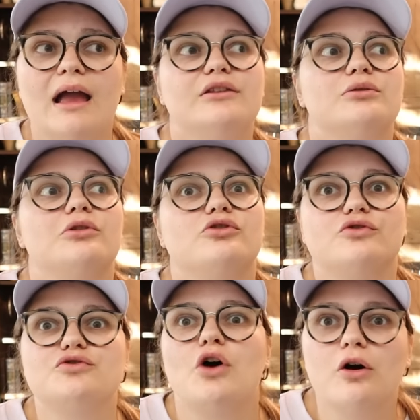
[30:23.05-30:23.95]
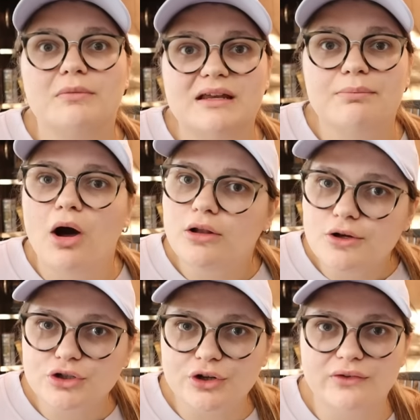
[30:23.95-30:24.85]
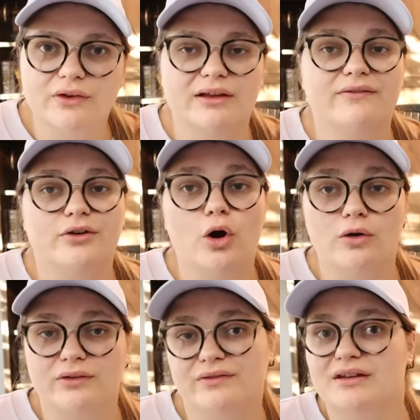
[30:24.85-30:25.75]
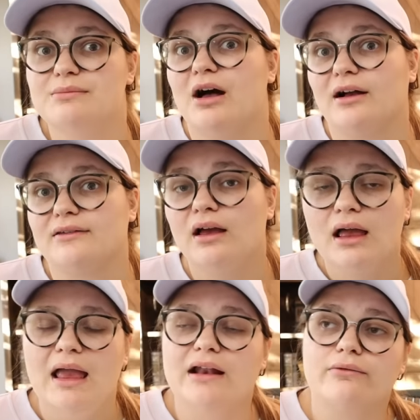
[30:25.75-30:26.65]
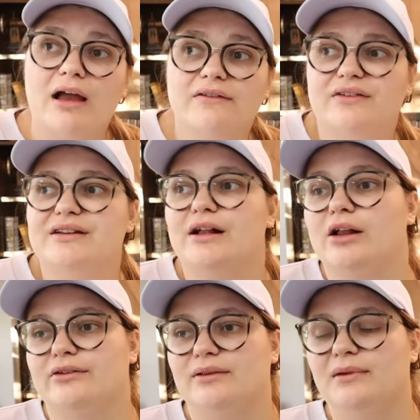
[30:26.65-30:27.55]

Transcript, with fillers: And there were so many polo shirts selling for over 50 bucks and around $50.